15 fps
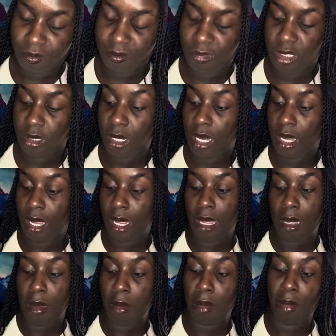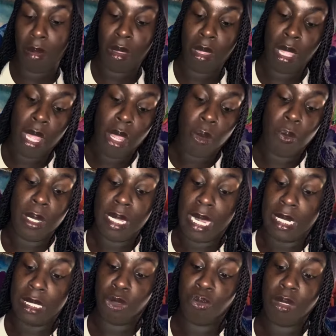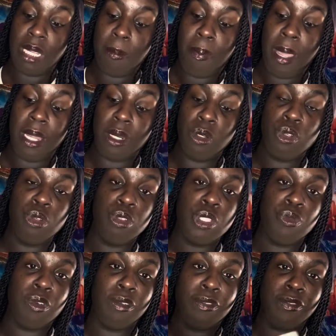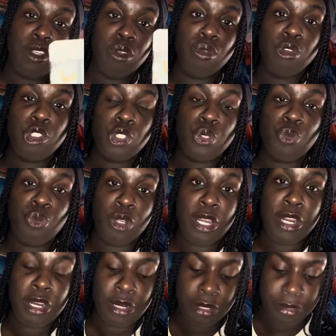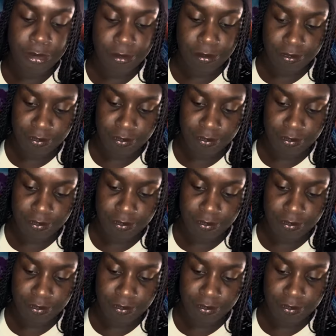Child. We got Three of Pentacles, refuse to learn.